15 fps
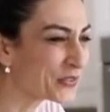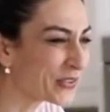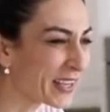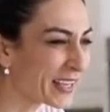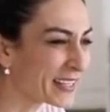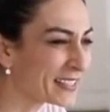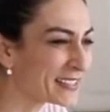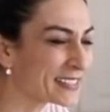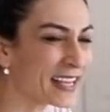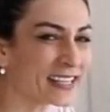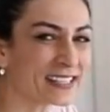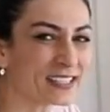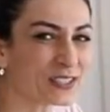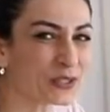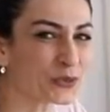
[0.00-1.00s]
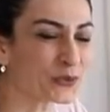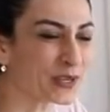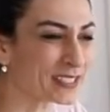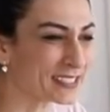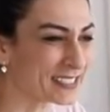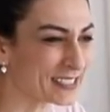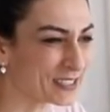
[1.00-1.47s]
face, I need to
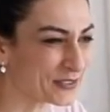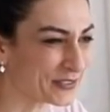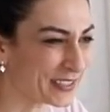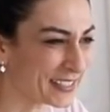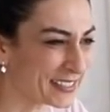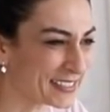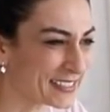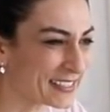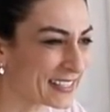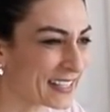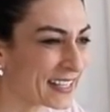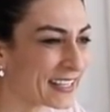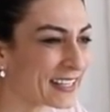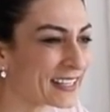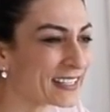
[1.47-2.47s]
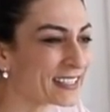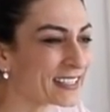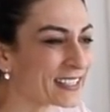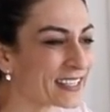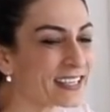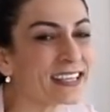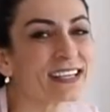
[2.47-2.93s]
wash his face,
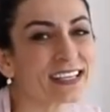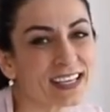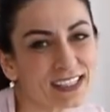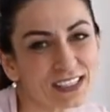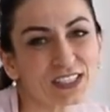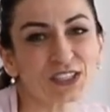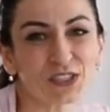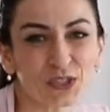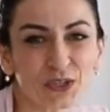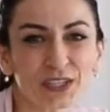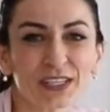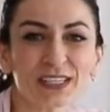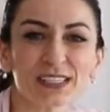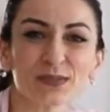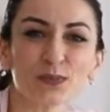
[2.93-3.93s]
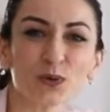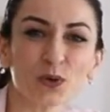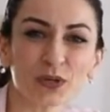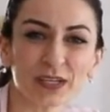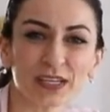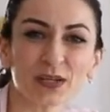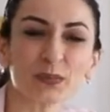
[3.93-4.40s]
can enjoy his
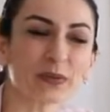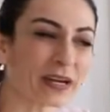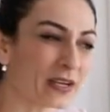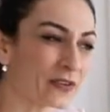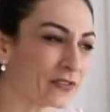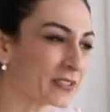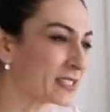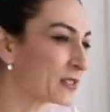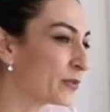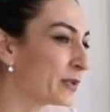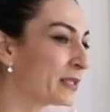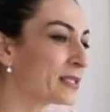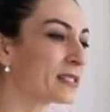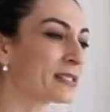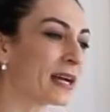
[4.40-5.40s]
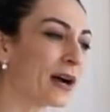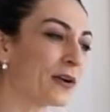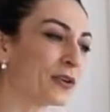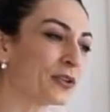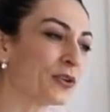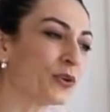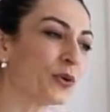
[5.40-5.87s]
morning breakfast with
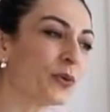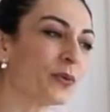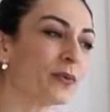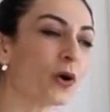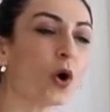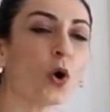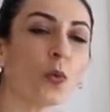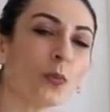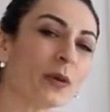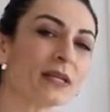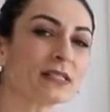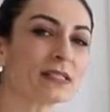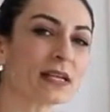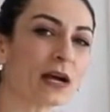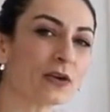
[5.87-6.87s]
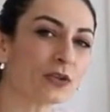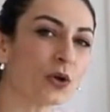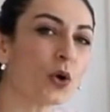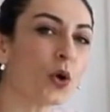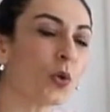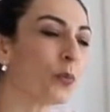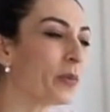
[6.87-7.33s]
sourdough, homemade
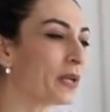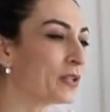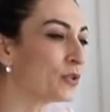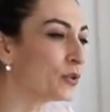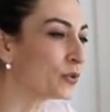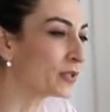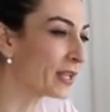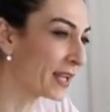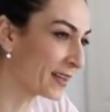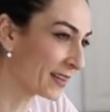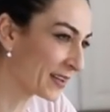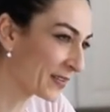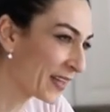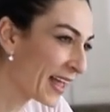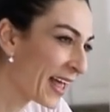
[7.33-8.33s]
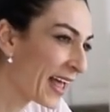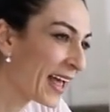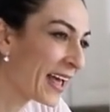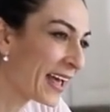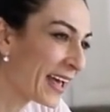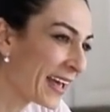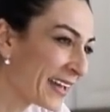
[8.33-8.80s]
Nutella.
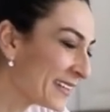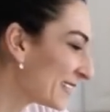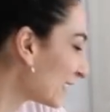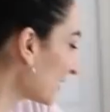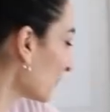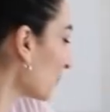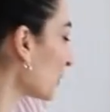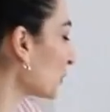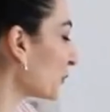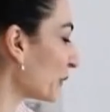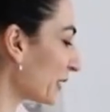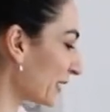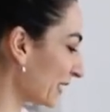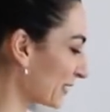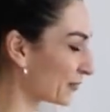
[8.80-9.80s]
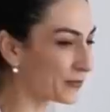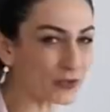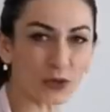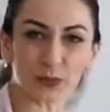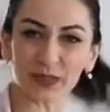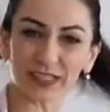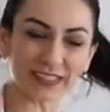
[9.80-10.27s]
And what we need
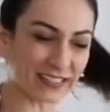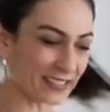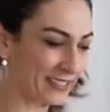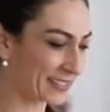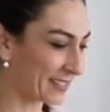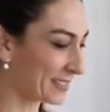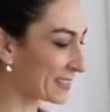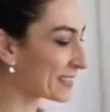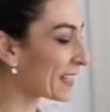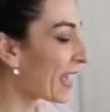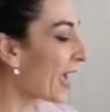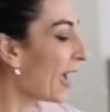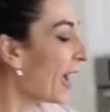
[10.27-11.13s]
from ingredients,